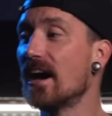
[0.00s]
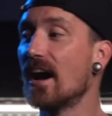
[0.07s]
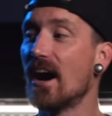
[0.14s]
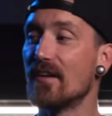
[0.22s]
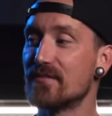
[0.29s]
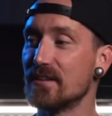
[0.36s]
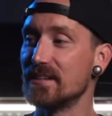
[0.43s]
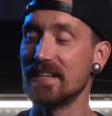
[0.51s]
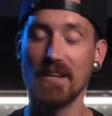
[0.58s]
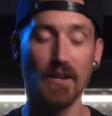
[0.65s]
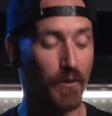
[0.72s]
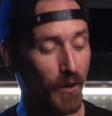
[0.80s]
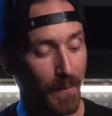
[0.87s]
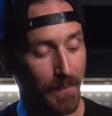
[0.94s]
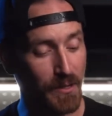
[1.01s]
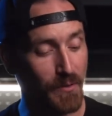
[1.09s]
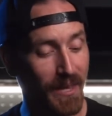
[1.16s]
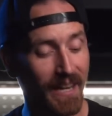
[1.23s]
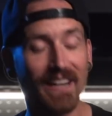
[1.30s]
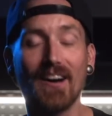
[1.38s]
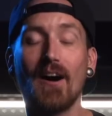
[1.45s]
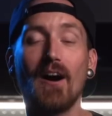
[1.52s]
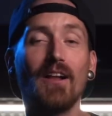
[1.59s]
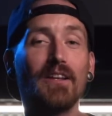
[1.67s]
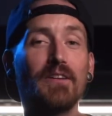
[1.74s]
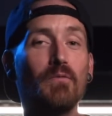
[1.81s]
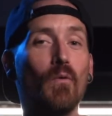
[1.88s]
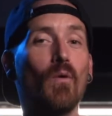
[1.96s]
of the Neo Grip, and you get it all in